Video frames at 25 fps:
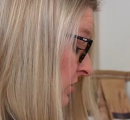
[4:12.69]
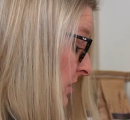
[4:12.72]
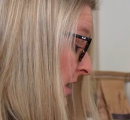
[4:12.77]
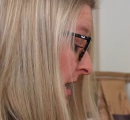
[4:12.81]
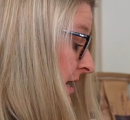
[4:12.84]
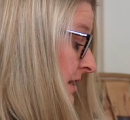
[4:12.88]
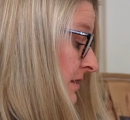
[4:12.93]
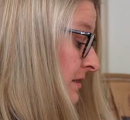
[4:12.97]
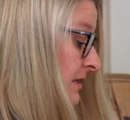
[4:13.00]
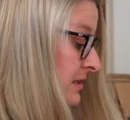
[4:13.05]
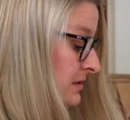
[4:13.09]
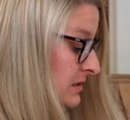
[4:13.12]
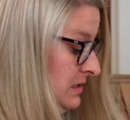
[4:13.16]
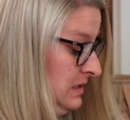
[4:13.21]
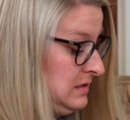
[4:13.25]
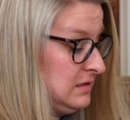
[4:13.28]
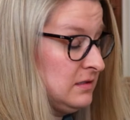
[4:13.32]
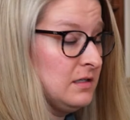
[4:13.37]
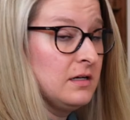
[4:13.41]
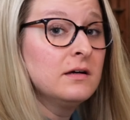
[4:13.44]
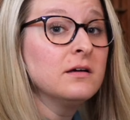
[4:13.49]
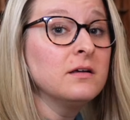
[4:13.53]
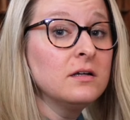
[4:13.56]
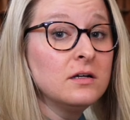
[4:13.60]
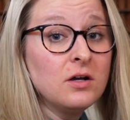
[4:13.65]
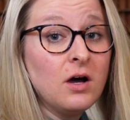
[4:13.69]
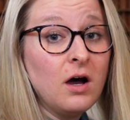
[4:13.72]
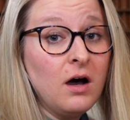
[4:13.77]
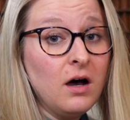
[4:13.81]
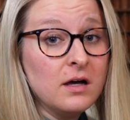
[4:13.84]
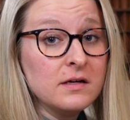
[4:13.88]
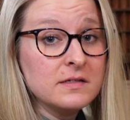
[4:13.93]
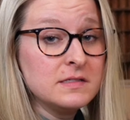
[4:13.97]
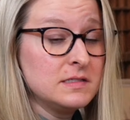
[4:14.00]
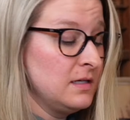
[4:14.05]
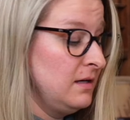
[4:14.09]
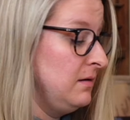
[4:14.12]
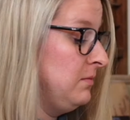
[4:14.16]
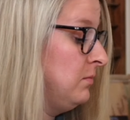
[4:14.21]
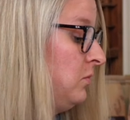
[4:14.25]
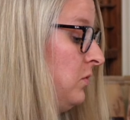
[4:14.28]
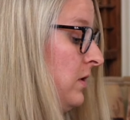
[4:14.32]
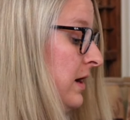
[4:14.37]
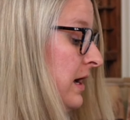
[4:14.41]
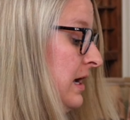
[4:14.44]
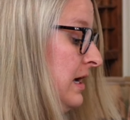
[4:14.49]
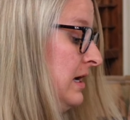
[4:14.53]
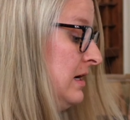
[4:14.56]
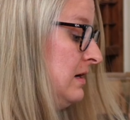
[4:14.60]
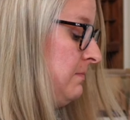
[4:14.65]
great. That's an awesome
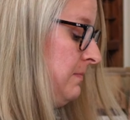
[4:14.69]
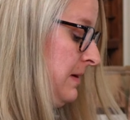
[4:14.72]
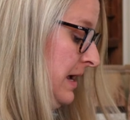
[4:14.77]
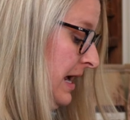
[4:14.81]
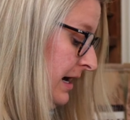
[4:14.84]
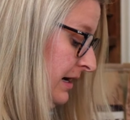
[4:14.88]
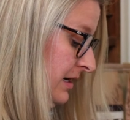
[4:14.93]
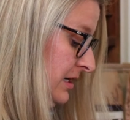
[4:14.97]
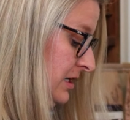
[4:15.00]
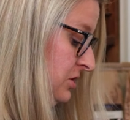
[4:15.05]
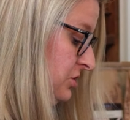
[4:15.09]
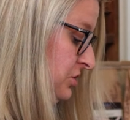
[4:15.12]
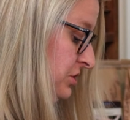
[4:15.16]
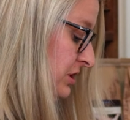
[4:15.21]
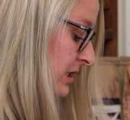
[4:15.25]
way to package